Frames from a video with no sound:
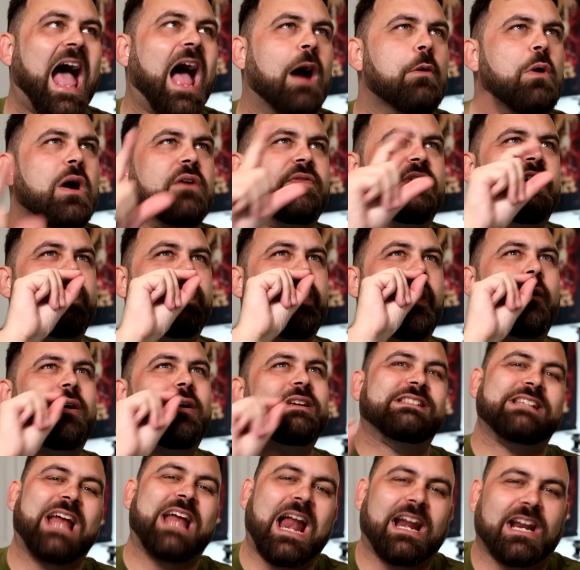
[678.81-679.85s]
However, there
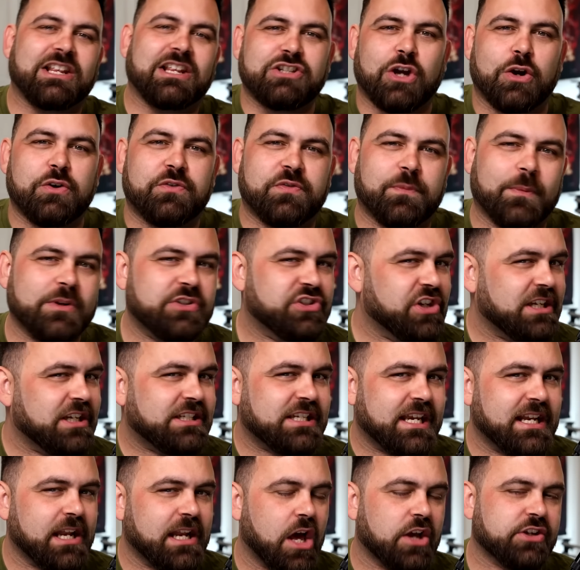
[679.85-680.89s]
is an anecdote from a G
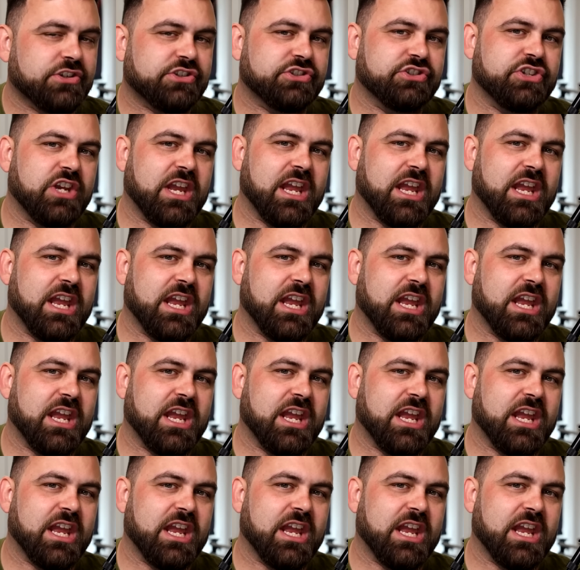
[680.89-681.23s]
T last